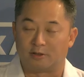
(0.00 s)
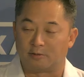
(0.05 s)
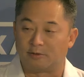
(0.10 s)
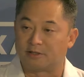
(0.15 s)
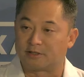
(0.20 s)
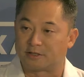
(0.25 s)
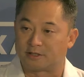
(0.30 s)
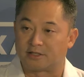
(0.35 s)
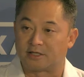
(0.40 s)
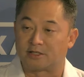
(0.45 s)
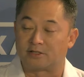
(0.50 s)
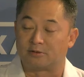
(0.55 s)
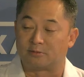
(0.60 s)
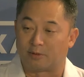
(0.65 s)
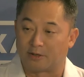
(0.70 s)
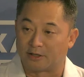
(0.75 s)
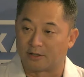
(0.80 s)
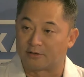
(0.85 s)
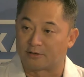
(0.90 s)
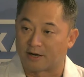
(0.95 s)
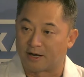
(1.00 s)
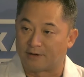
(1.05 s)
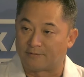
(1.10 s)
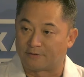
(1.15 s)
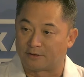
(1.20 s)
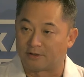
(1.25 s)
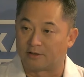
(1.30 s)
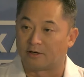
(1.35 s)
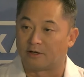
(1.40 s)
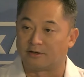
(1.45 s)
suggest you bring a
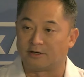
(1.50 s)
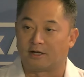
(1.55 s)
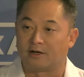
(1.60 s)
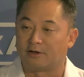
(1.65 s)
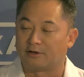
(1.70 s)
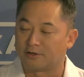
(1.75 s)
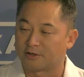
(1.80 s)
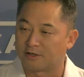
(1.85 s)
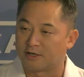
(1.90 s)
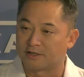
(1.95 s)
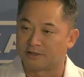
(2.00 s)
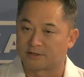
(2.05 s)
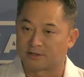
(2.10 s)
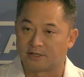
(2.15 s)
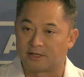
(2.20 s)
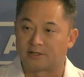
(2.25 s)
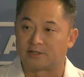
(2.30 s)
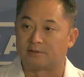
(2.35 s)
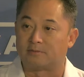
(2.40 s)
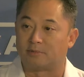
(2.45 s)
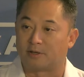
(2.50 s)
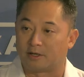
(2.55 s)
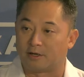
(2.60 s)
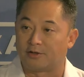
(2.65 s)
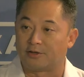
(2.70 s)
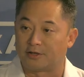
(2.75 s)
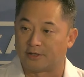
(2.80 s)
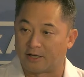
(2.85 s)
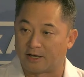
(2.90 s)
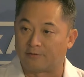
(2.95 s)
driver, not on the consultation, but
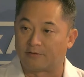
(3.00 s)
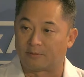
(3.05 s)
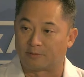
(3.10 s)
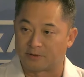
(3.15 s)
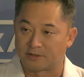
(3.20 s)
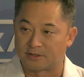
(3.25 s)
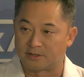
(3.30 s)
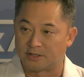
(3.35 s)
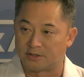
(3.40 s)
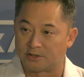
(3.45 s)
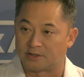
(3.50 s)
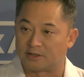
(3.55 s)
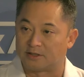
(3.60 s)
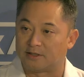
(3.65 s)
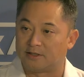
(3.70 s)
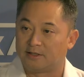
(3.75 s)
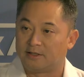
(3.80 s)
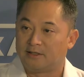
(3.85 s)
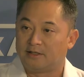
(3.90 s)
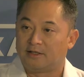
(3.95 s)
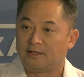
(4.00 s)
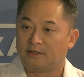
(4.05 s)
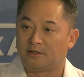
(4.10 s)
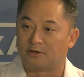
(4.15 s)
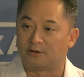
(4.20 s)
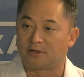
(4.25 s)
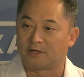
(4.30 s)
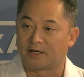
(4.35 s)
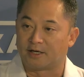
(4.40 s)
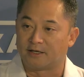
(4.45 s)
on the day of the procedure.
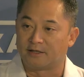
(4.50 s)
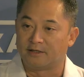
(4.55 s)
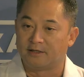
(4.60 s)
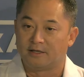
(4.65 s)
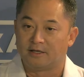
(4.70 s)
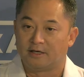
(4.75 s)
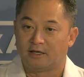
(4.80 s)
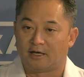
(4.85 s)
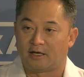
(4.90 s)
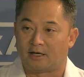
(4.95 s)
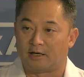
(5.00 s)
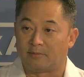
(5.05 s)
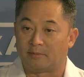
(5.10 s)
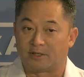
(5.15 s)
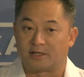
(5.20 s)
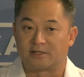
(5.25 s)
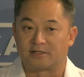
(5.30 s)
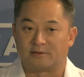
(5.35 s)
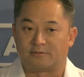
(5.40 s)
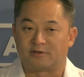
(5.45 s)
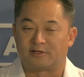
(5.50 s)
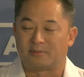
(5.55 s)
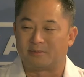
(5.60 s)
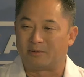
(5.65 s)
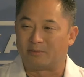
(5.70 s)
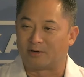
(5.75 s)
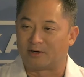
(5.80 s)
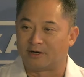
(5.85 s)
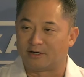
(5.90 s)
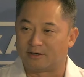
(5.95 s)
Okay, because if some
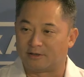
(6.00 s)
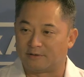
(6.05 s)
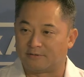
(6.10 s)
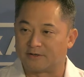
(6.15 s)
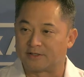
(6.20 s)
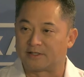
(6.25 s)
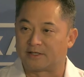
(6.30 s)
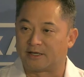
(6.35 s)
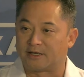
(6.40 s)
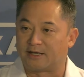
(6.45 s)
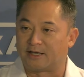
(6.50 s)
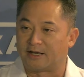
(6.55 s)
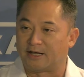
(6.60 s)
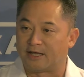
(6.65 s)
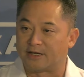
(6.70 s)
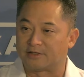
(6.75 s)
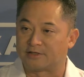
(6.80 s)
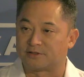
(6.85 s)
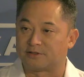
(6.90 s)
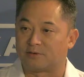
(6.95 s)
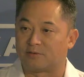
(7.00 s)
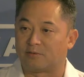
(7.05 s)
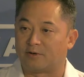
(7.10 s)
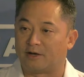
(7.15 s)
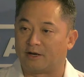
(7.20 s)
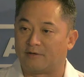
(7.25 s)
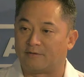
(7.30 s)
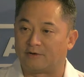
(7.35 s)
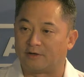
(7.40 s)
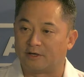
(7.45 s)
people are nervous and they get anxious or
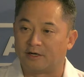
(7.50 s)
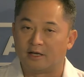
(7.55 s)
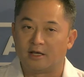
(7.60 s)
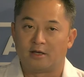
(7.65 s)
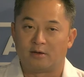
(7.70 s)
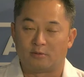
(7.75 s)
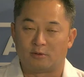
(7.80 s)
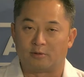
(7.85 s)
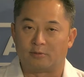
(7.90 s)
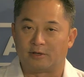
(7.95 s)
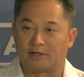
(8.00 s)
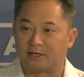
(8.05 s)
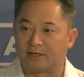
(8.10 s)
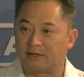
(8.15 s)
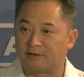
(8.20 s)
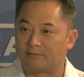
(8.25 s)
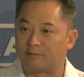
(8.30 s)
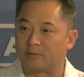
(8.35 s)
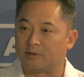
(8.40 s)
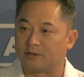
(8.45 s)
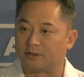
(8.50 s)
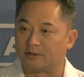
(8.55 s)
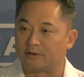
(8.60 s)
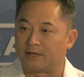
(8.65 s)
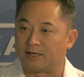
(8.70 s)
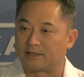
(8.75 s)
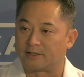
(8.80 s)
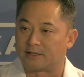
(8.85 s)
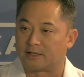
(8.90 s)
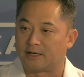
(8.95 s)
whatever, we can give them a little
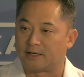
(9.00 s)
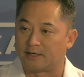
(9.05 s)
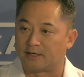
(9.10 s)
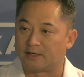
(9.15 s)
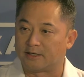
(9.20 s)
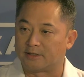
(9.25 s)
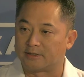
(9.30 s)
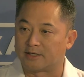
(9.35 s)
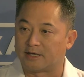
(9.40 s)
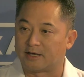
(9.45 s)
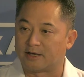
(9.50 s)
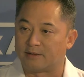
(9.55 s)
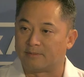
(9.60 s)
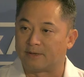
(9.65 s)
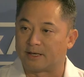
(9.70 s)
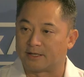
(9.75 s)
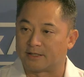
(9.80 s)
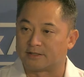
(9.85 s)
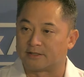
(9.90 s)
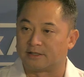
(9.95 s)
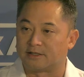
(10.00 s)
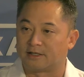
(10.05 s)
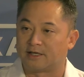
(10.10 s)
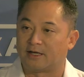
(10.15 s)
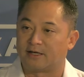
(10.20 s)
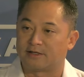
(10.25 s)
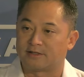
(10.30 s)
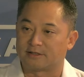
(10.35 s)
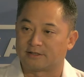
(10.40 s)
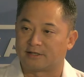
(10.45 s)
anti-anxiety medicine to
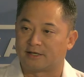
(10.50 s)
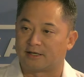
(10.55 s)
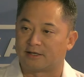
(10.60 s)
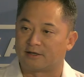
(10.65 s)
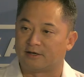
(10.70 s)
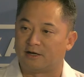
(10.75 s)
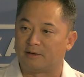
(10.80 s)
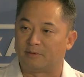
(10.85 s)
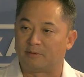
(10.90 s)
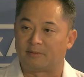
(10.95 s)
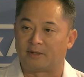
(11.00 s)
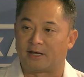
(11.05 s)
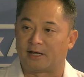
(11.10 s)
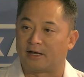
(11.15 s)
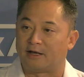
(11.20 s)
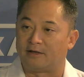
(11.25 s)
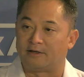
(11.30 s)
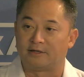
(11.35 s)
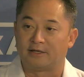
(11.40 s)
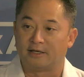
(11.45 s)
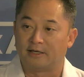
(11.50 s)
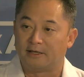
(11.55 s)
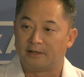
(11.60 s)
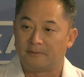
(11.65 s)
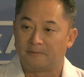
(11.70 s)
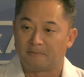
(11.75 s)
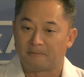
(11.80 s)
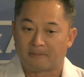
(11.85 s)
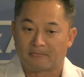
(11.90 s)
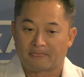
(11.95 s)
kind of calm them
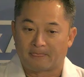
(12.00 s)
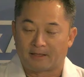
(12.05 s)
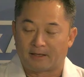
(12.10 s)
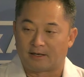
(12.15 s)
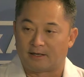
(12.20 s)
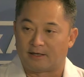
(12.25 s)
down.